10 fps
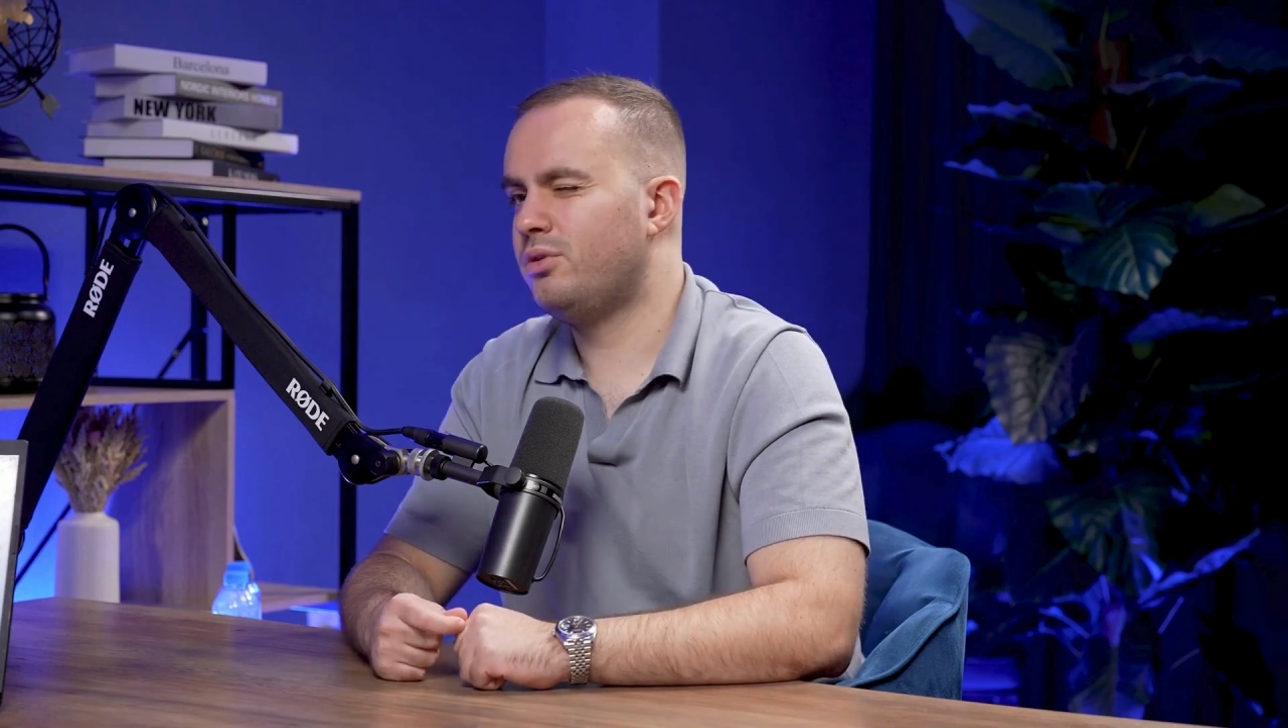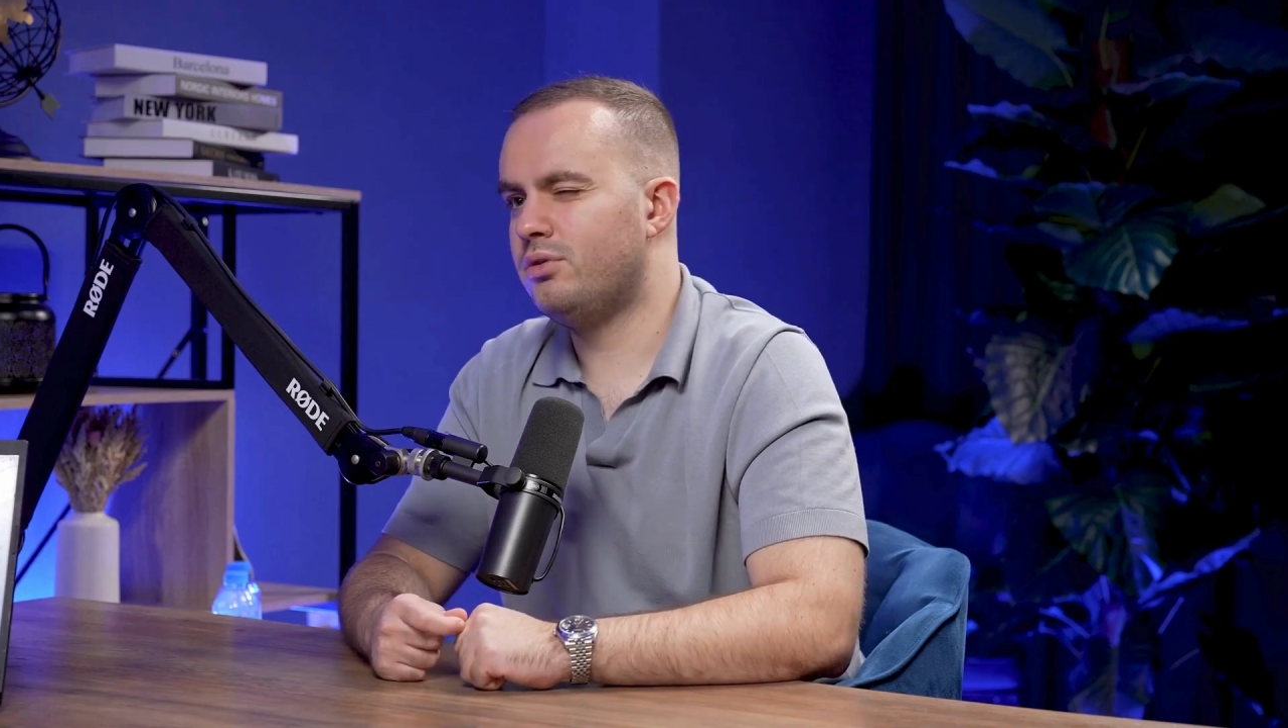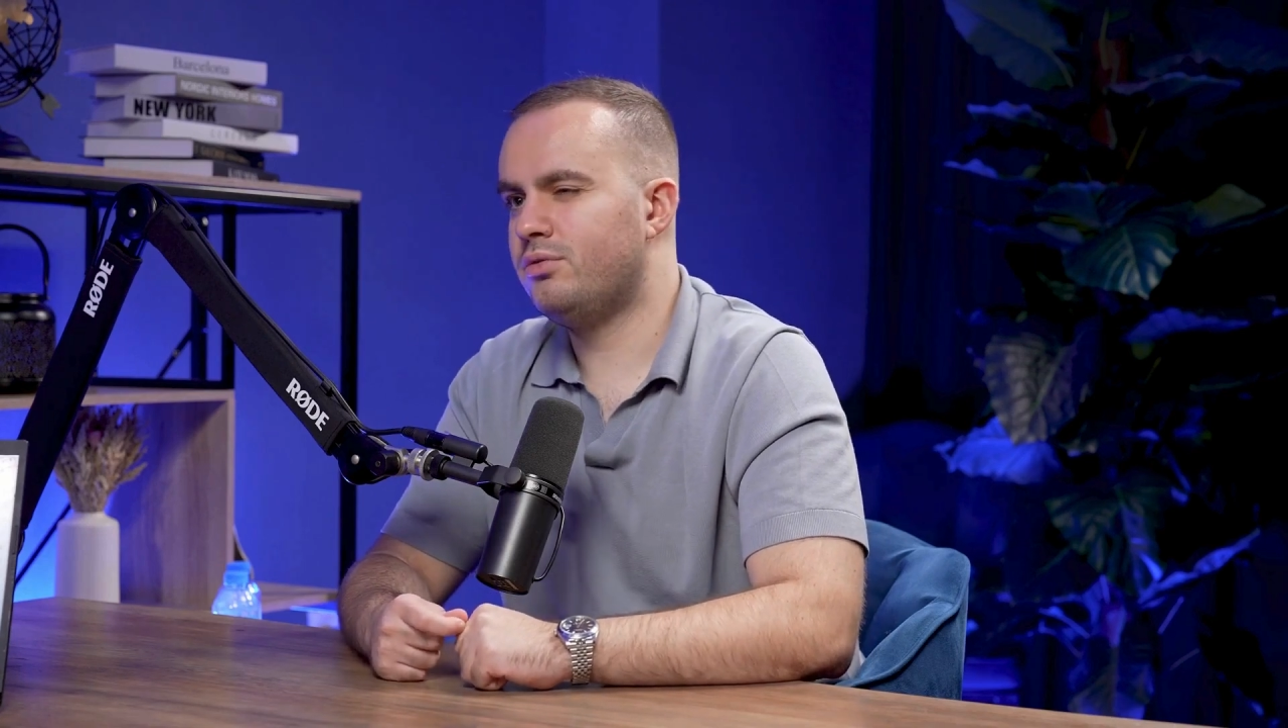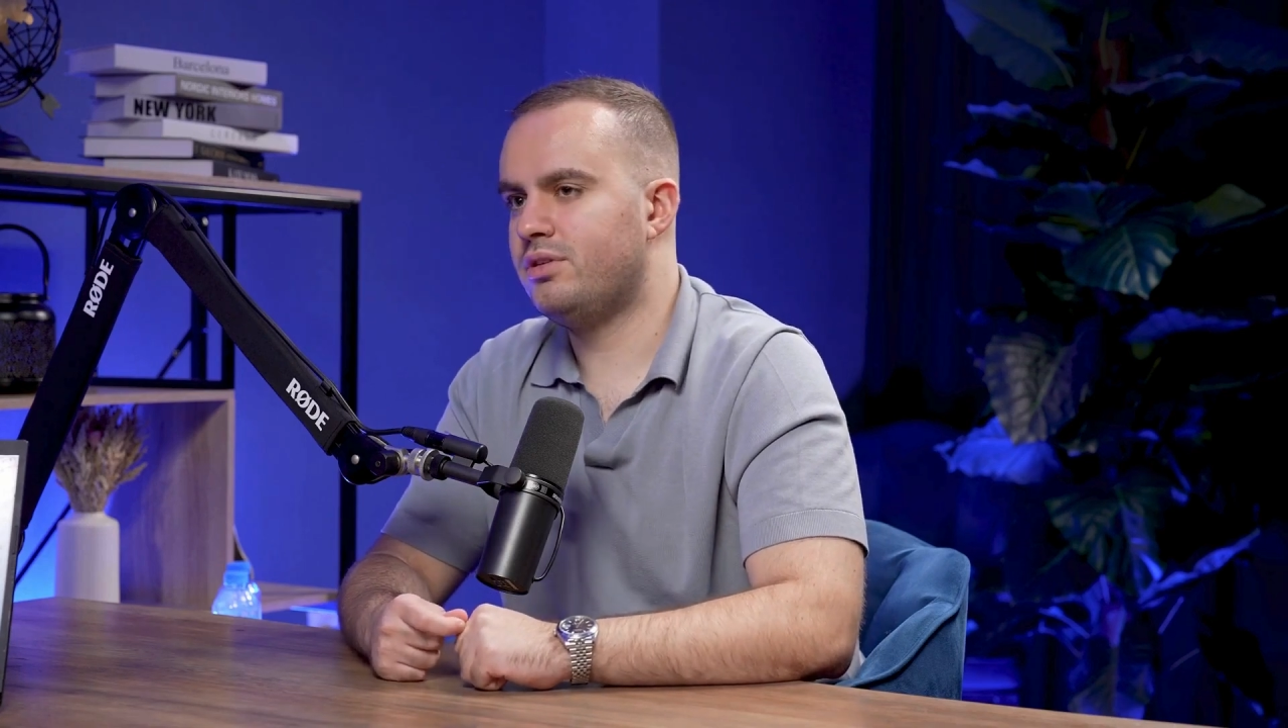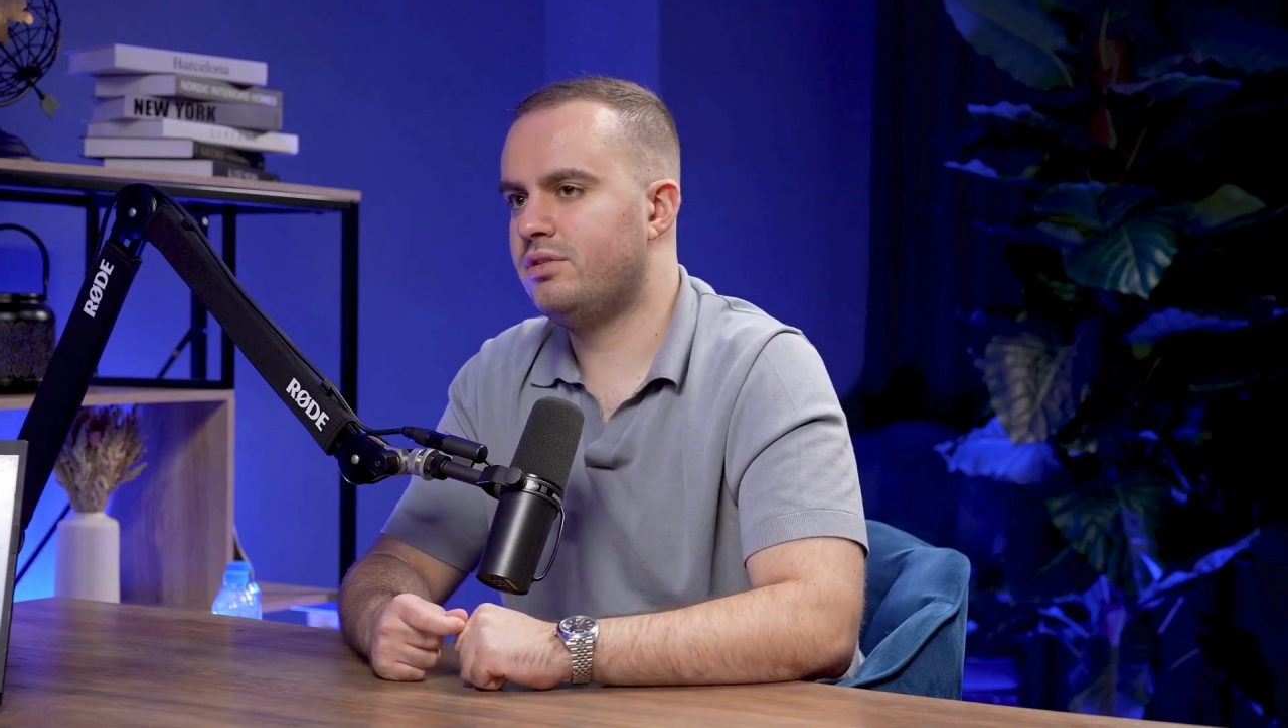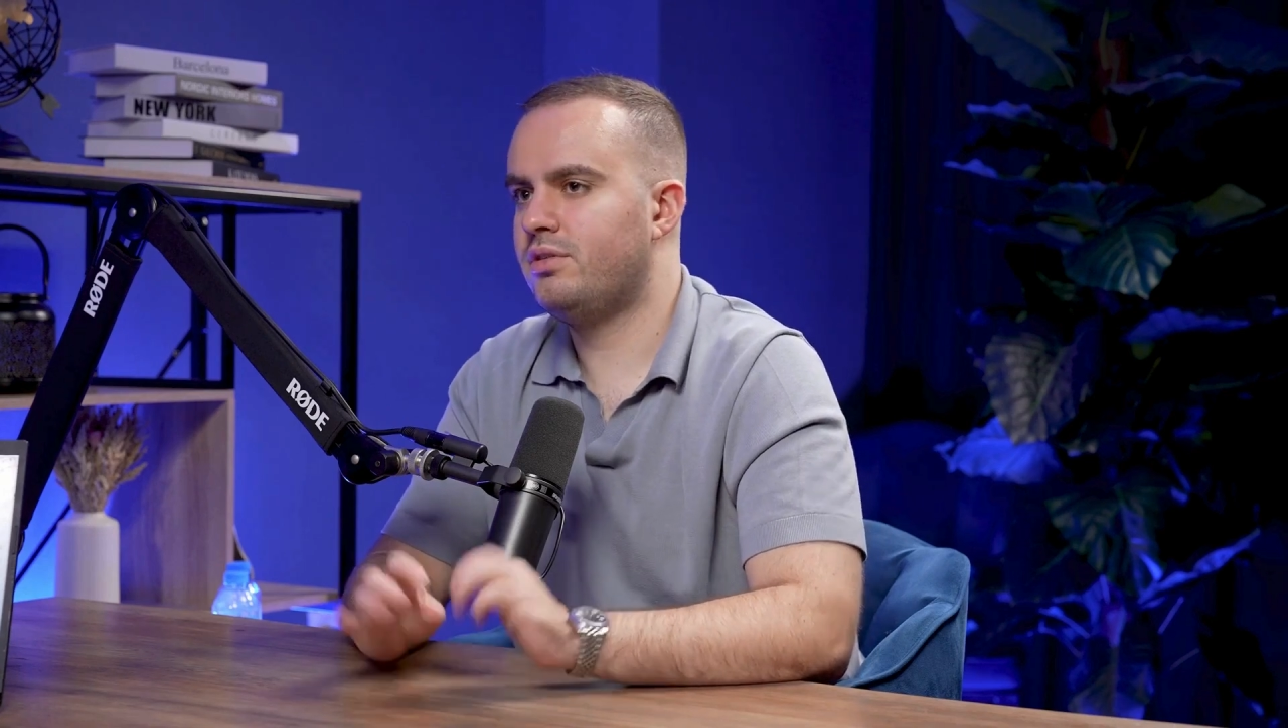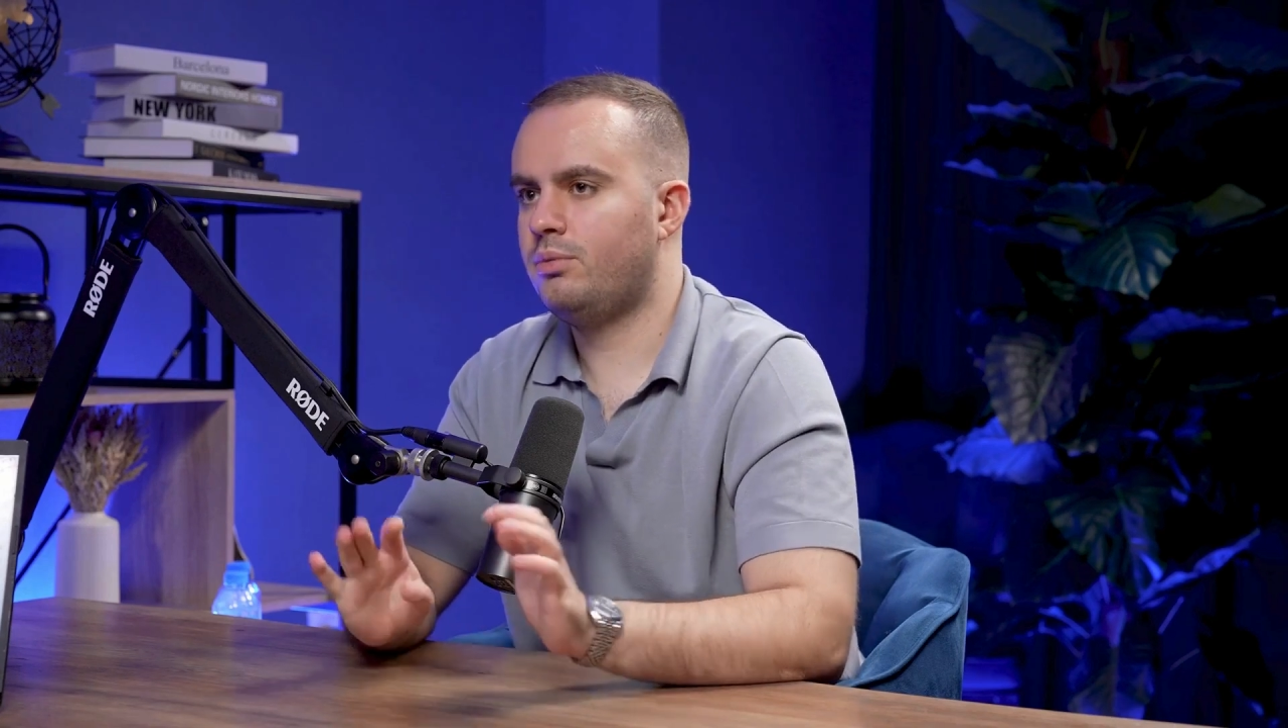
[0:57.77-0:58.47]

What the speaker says: good fit.